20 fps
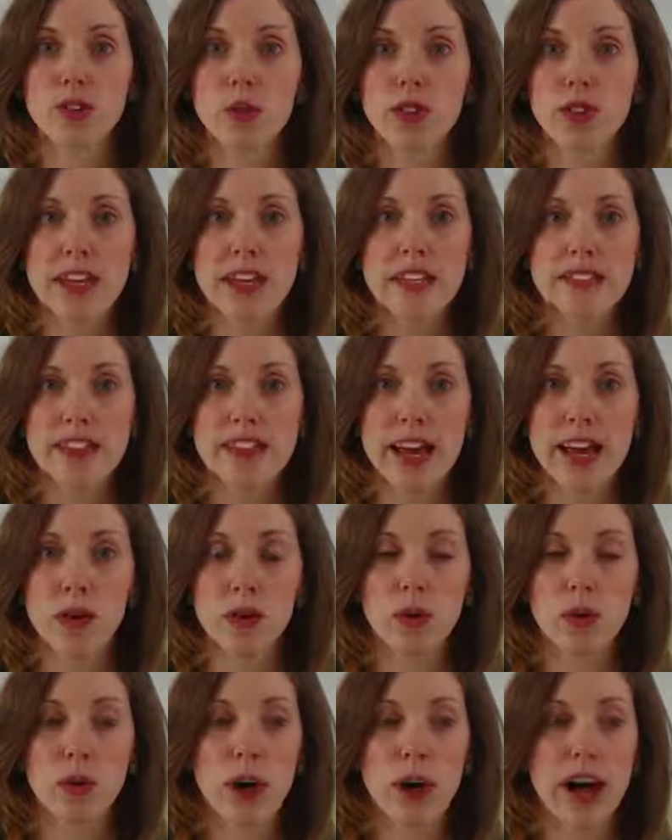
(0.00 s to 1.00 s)
So things
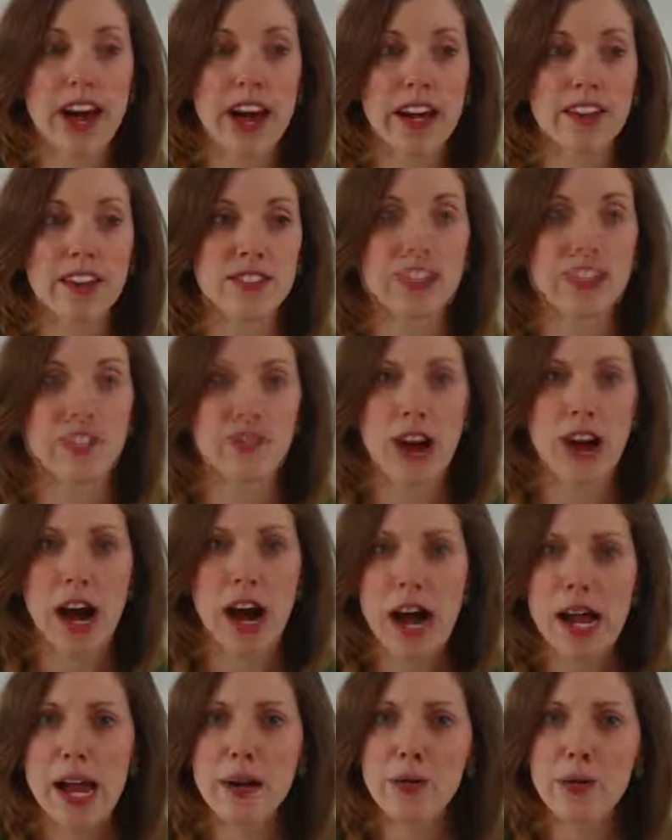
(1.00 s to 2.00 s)
that, as if
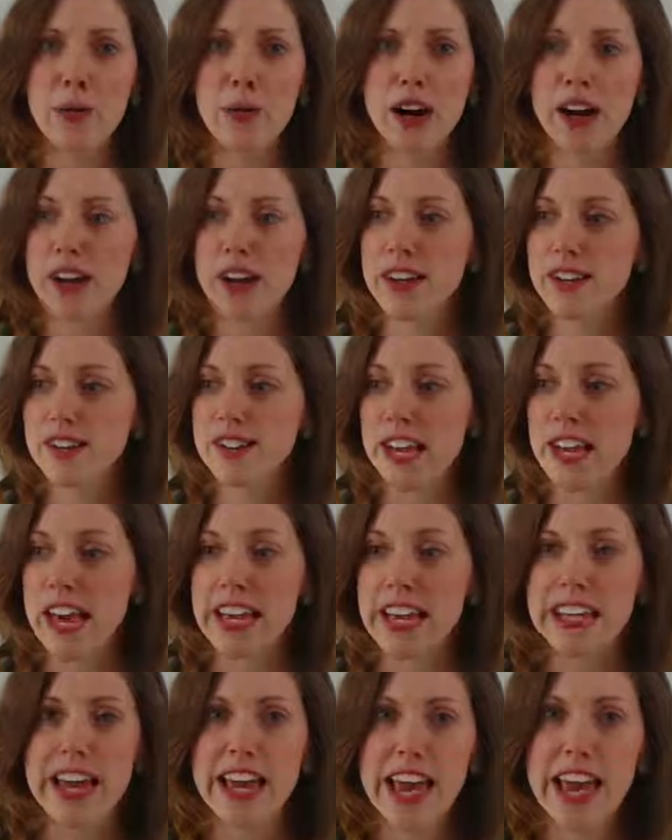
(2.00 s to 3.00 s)
I was
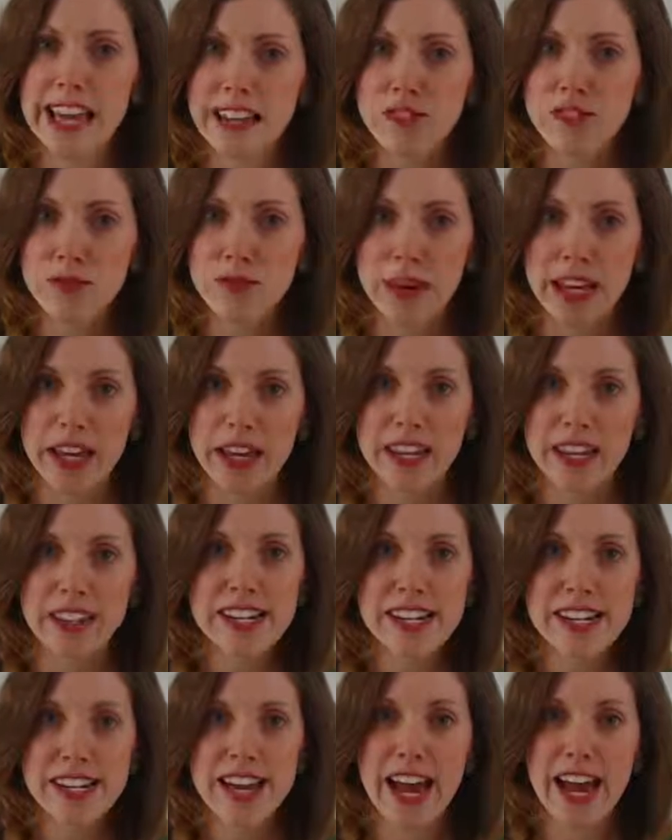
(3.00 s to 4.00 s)
a
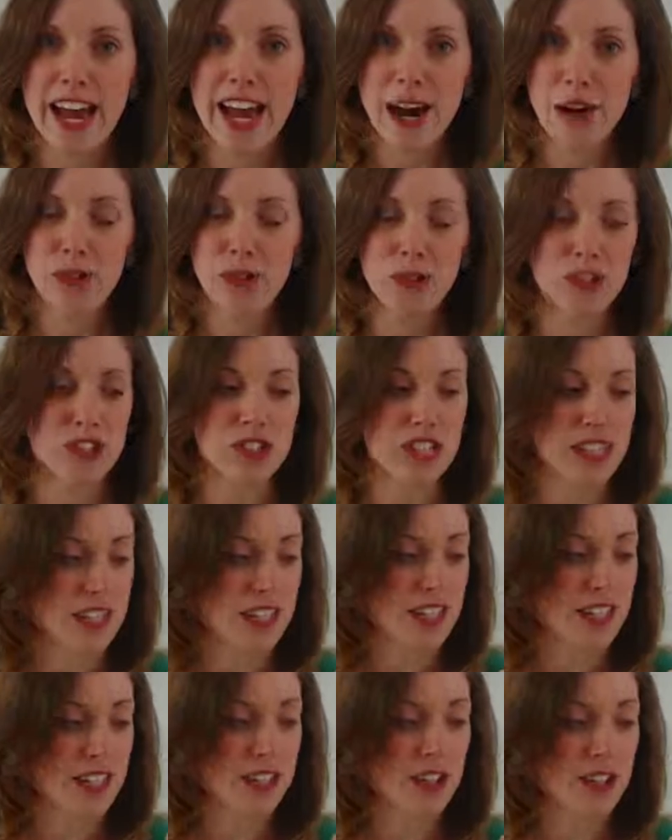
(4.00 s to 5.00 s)
caveman out
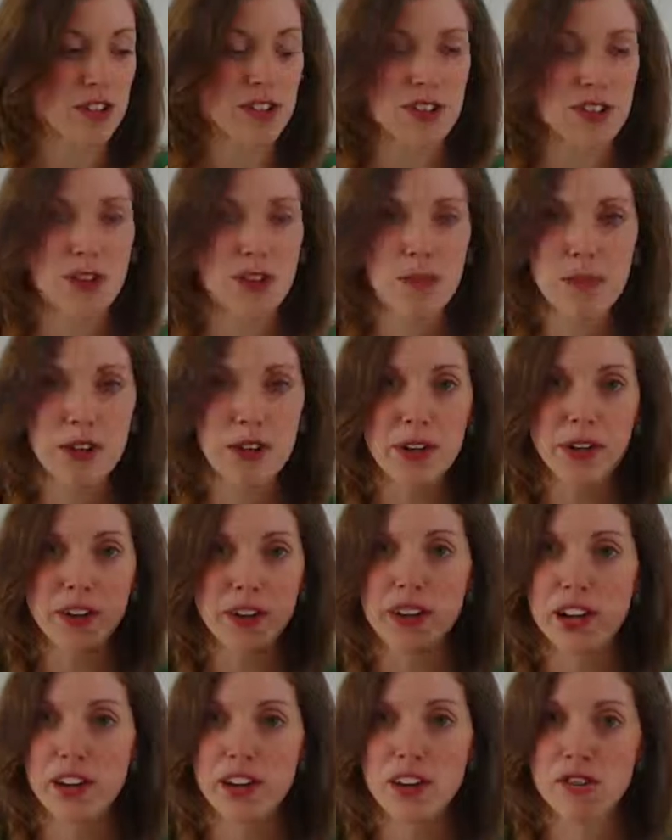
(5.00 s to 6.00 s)
in the
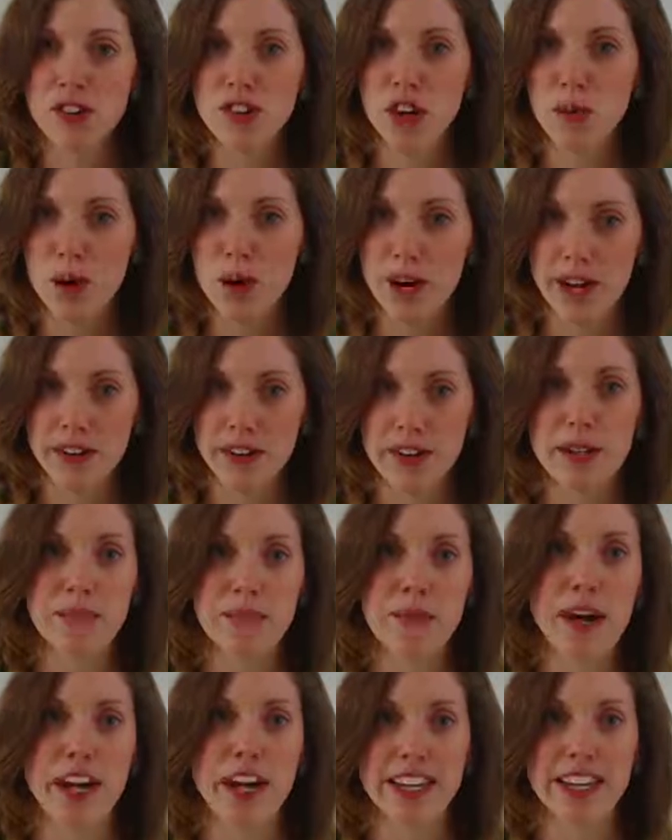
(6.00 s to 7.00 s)
middle of nowhere
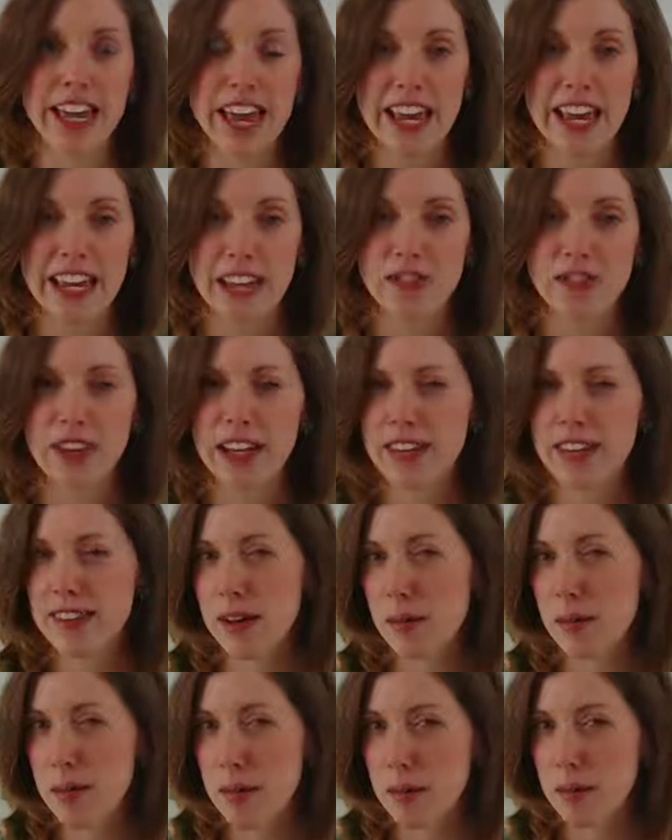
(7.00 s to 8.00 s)
in my cave, I guess
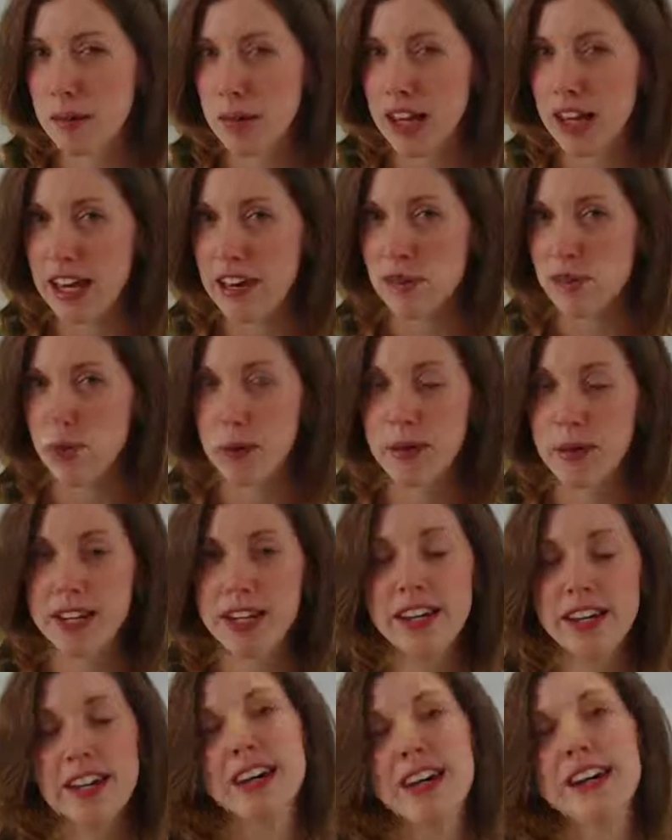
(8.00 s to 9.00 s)
that would make me a cave
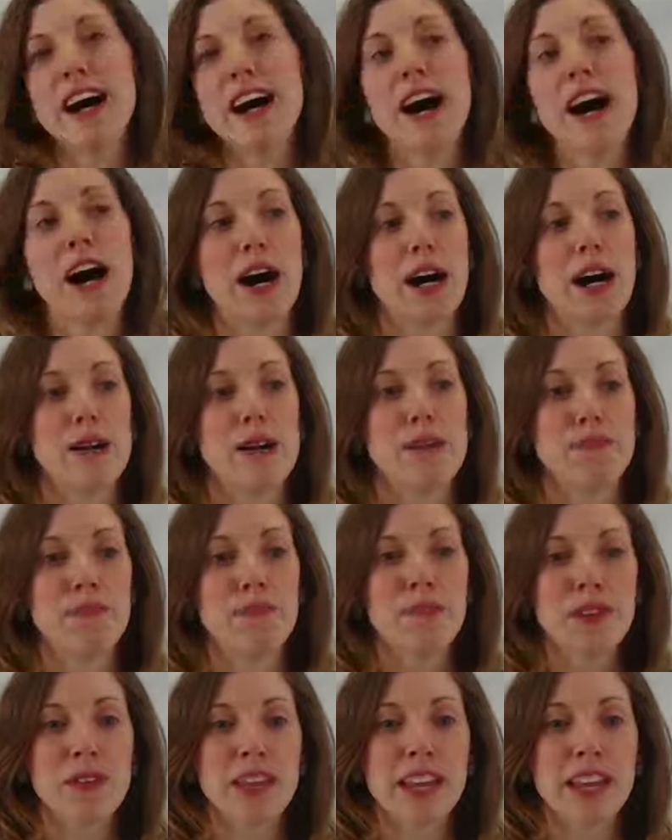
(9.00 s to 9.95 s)
woman, and